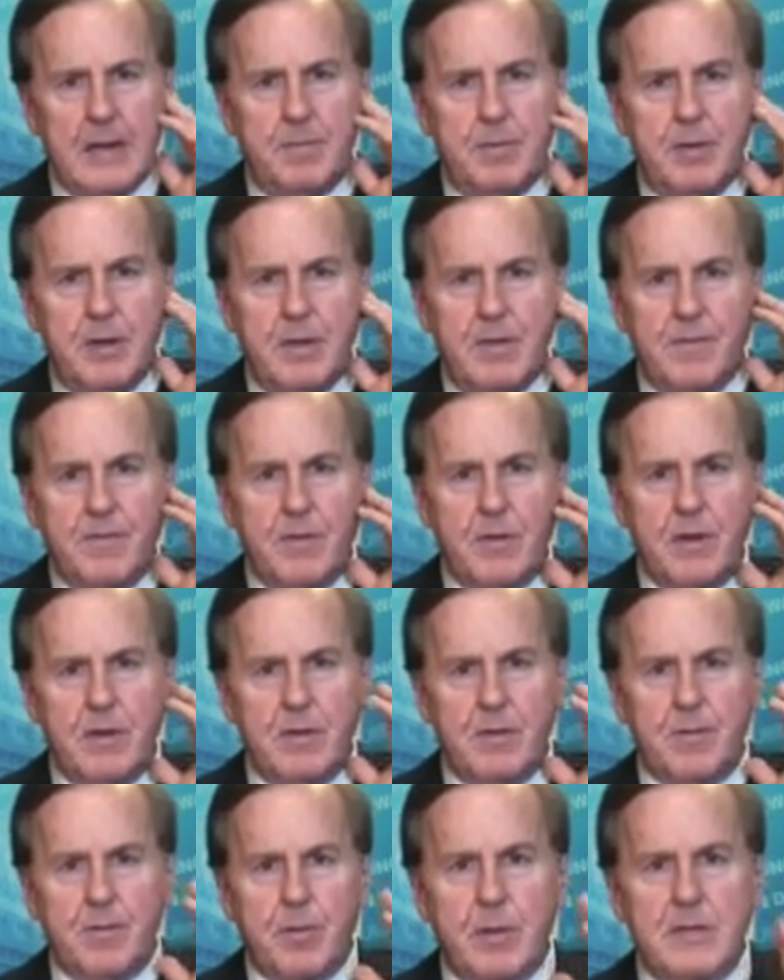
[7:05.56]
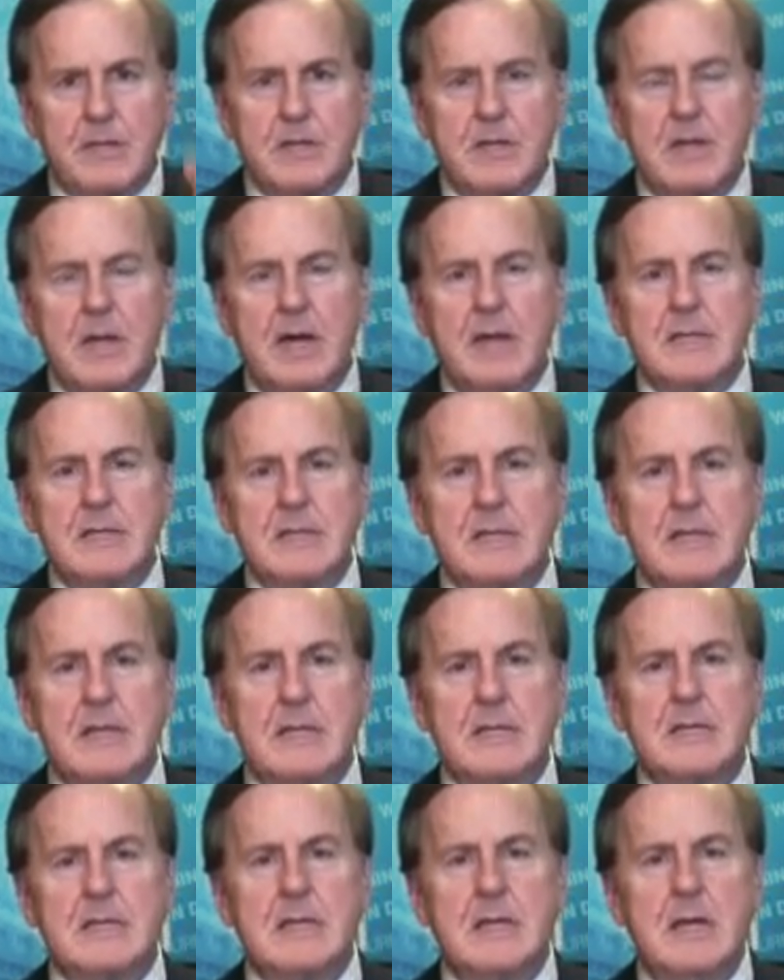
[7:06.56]
and put in front of the President of the United
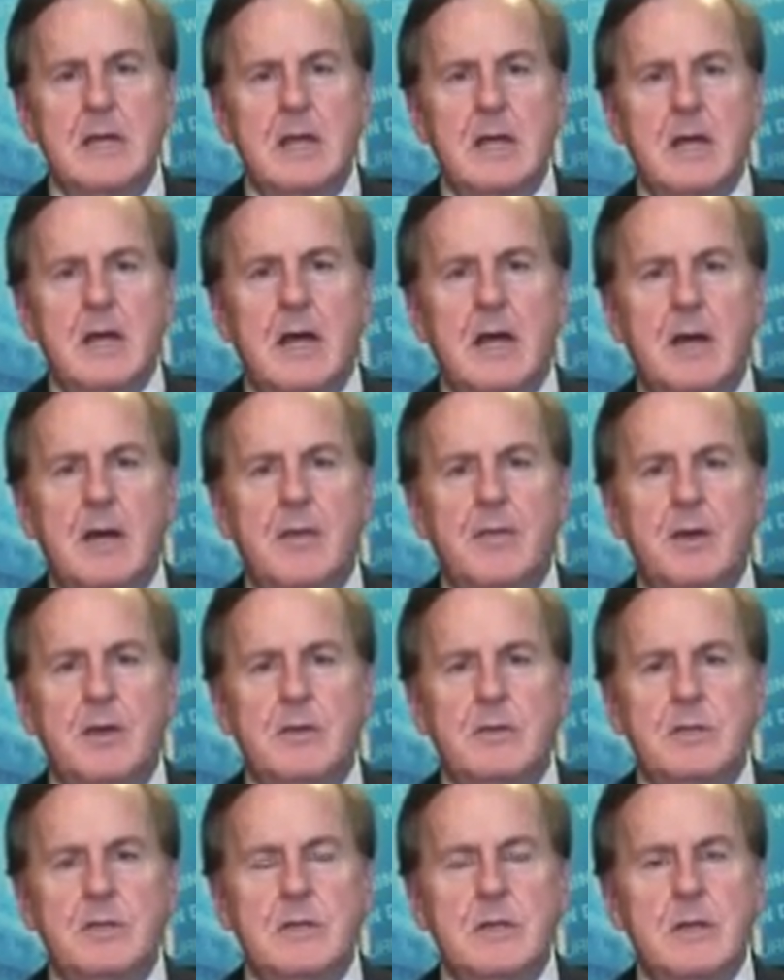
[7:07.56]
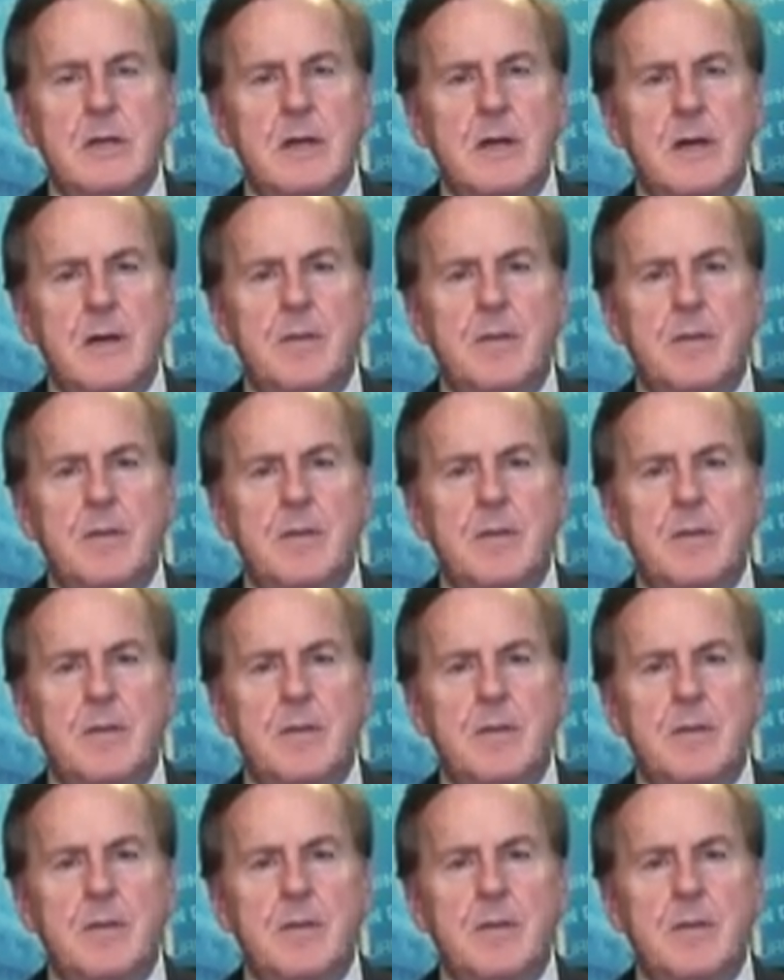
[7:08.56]
States those